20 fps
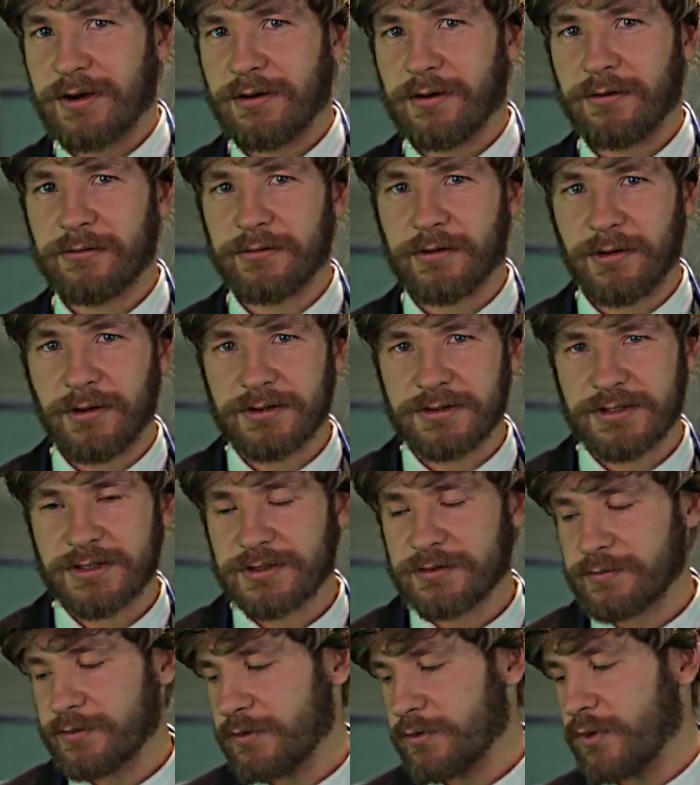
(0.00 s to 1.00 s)
of
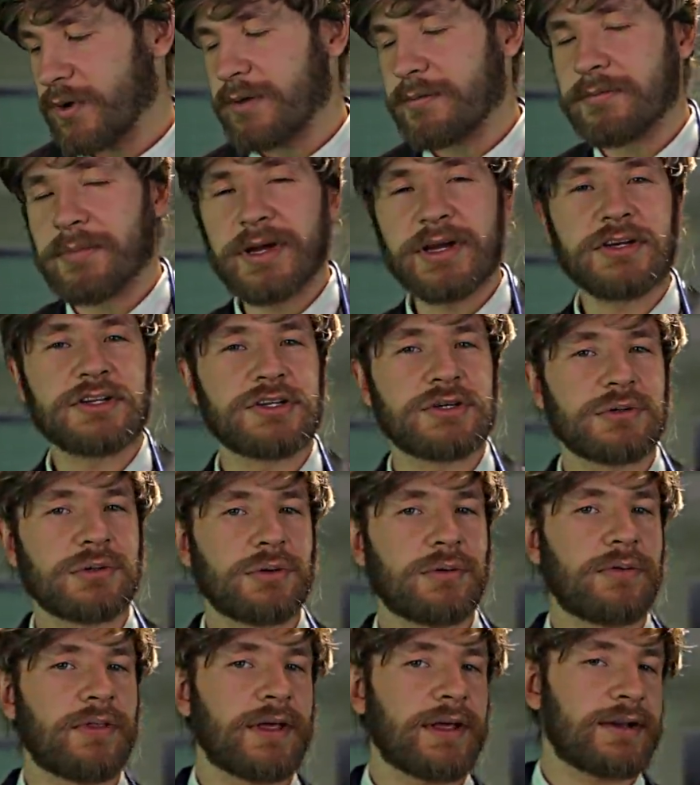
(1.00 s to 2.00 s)
glasses for you and make
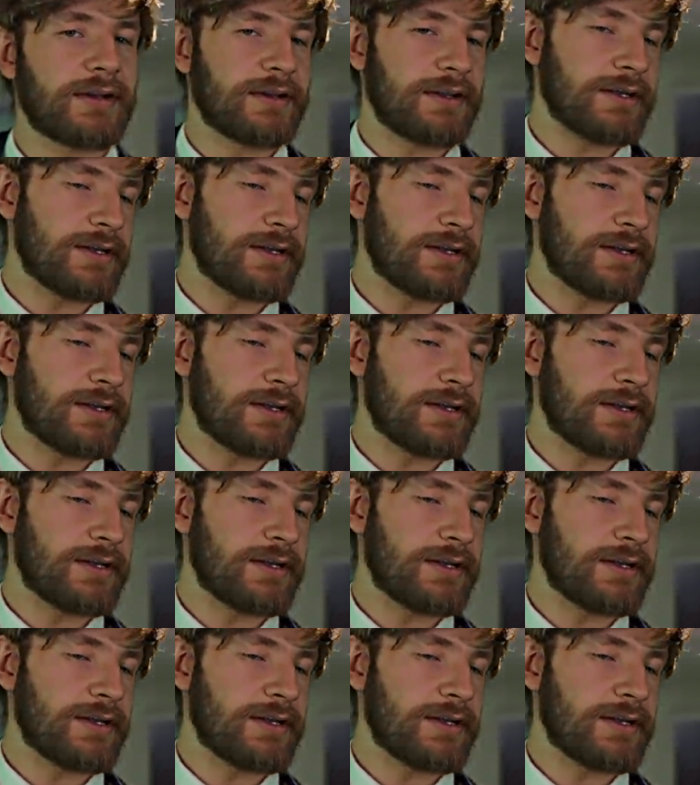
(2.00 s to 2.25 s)
sure that